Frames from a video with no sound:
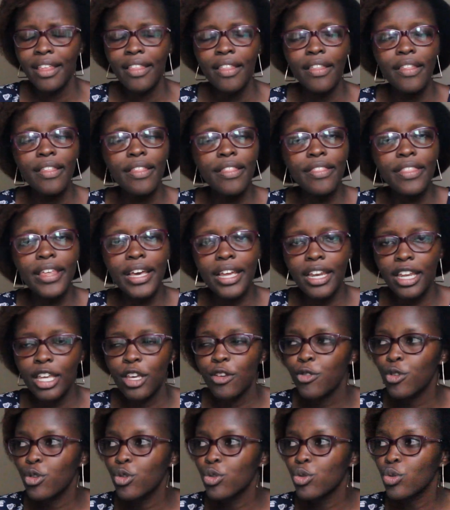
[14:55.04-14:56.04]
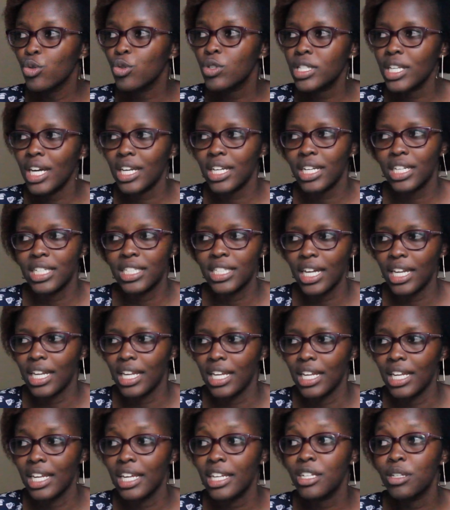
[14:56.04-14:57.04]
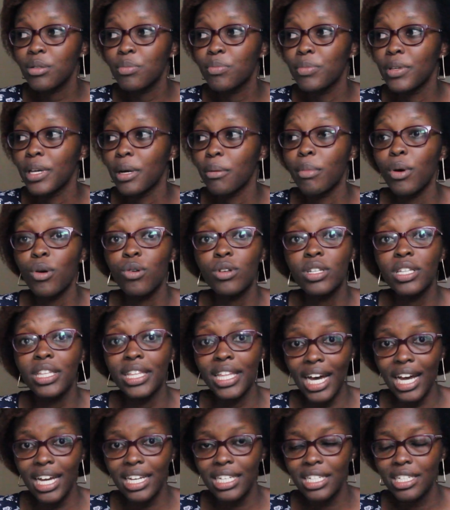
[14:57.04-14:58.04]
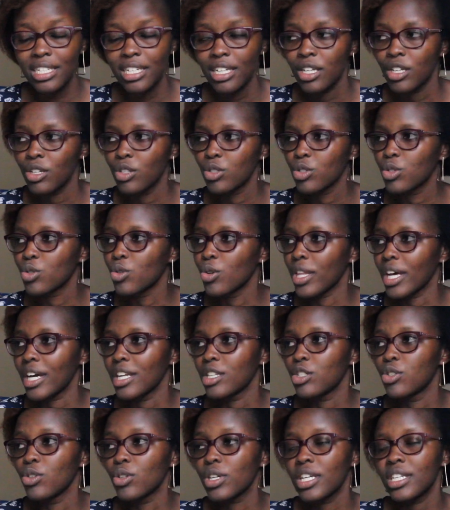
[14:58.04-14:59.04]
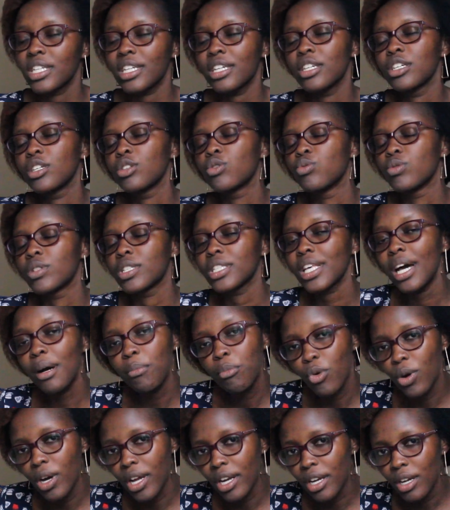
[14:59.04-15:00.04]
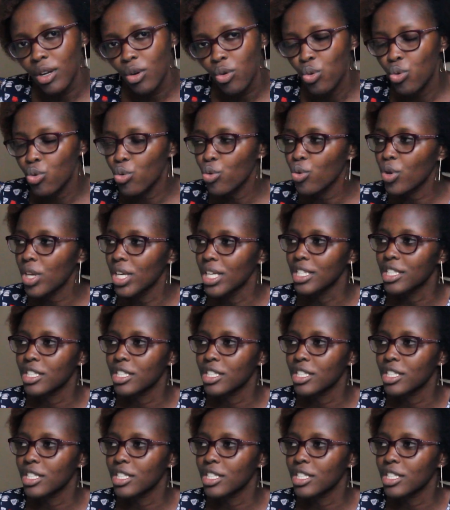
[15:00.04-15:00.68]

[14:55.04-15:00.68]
then if you do start a channel, let it be about that, so that you're catering to someone who is